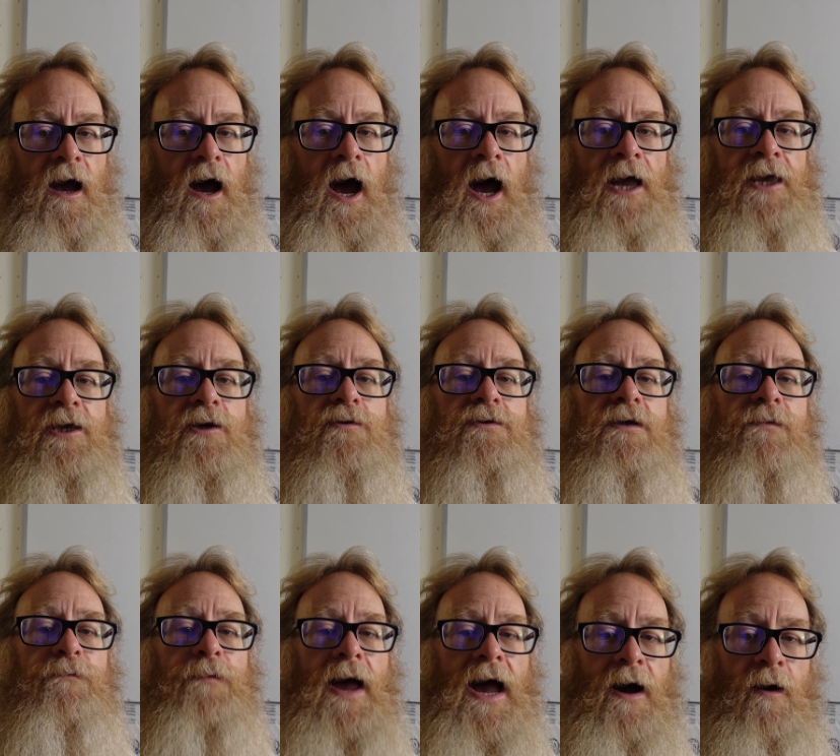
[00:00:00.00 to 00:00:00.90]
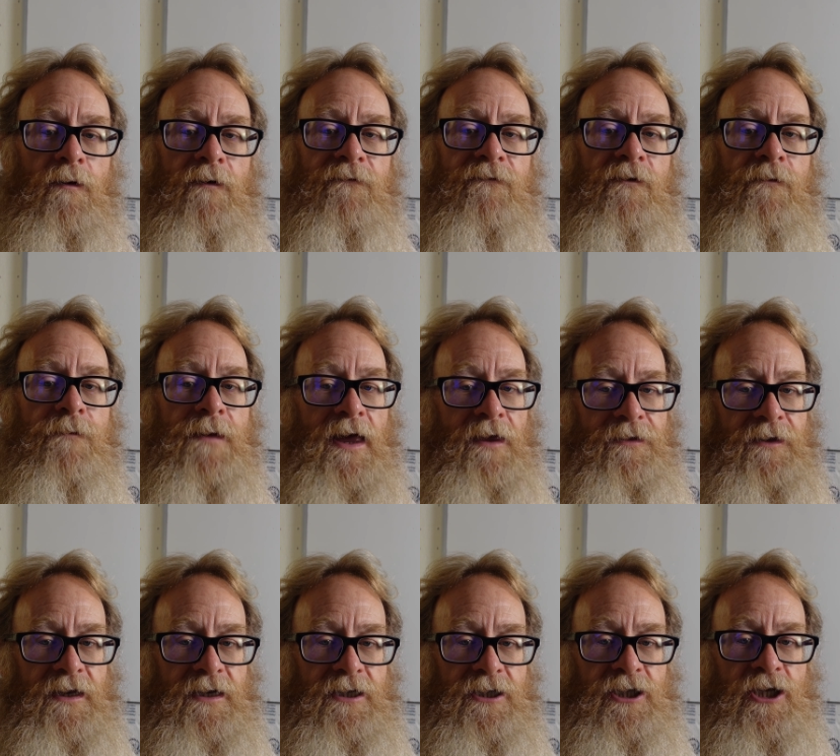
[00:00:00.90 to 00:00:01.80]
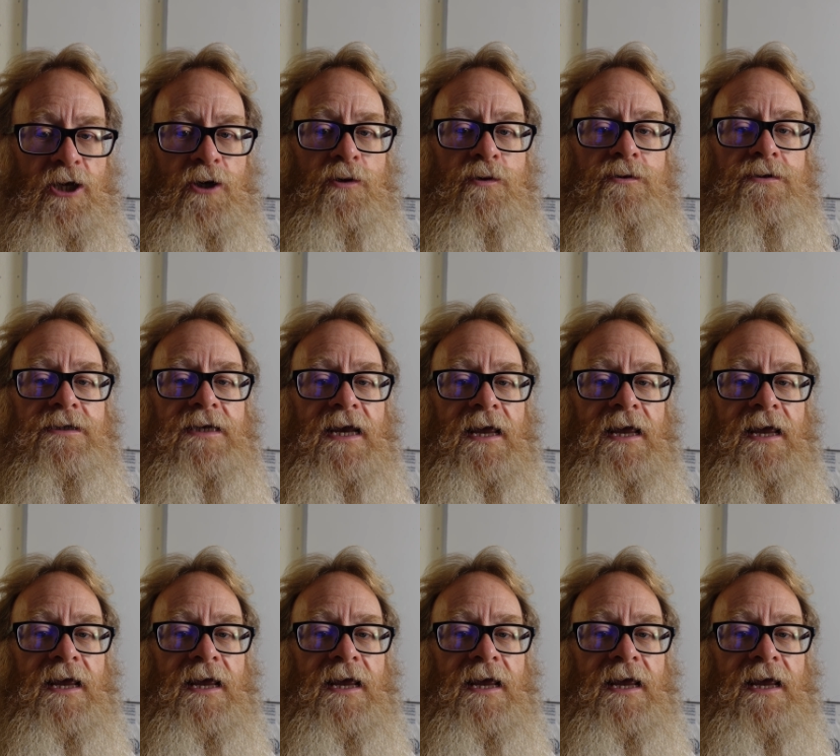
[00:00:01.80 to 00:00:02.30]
I use a powerful method used